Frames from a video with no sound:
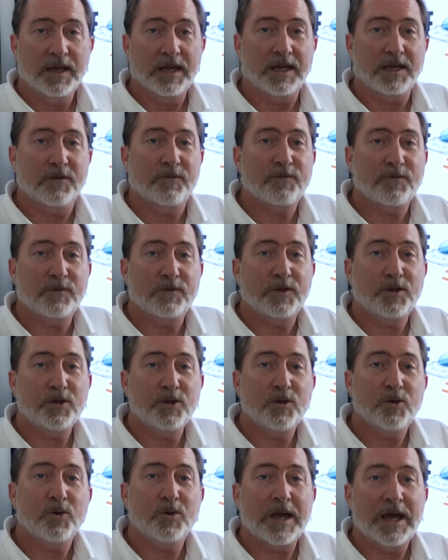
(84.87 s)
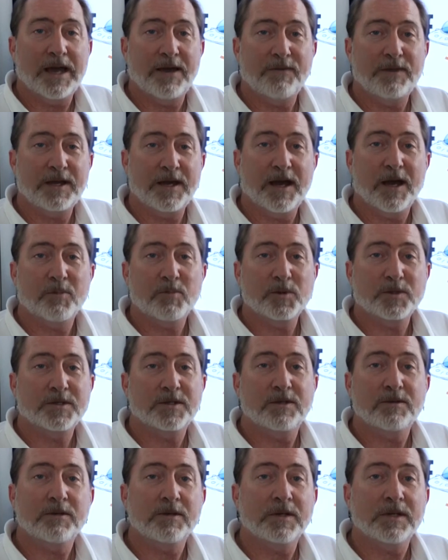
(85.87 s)
And if you have the
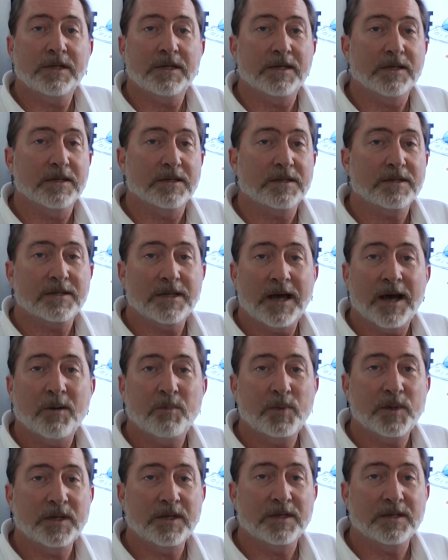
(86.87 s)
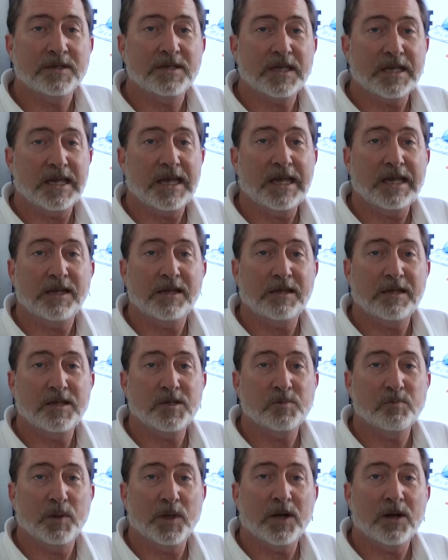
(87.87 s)
opportunity to stop in and say hey to
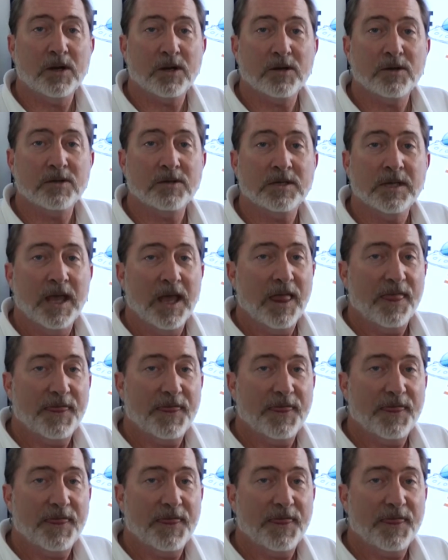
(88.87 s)
these bloggers,